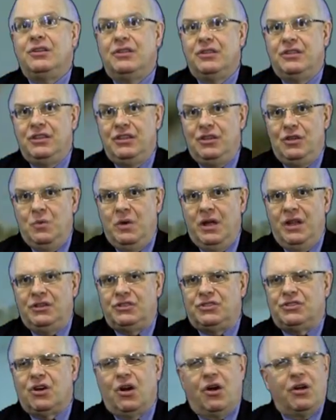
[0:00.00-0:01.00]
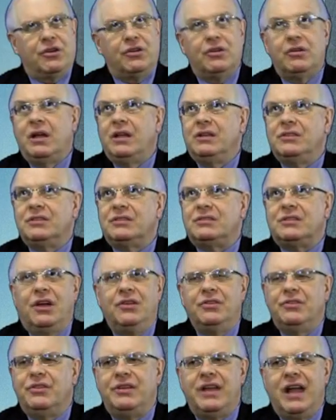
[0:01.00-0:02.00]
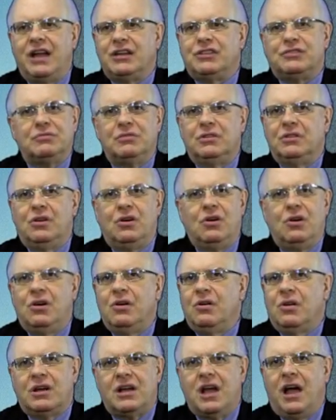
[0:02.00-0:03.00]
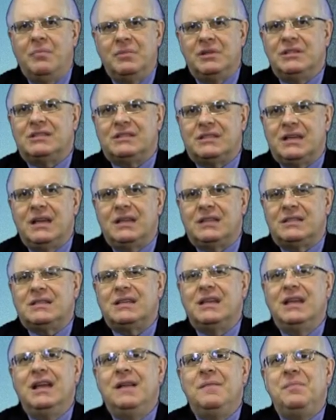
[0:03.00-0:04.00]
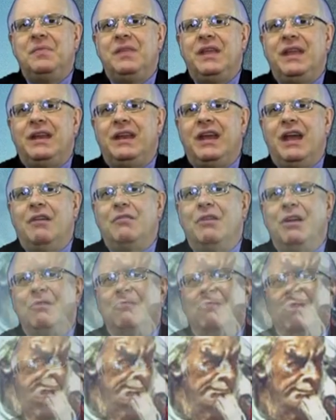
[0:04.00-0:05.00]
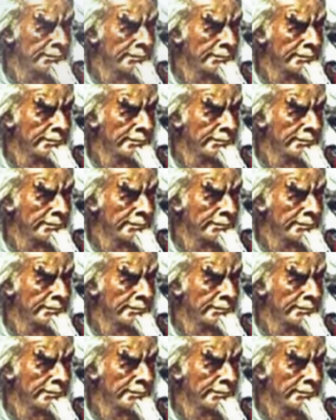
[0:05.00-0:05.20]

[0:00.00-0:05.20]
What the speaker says: under the UN Charter and just under natural law or common sense, the inherent right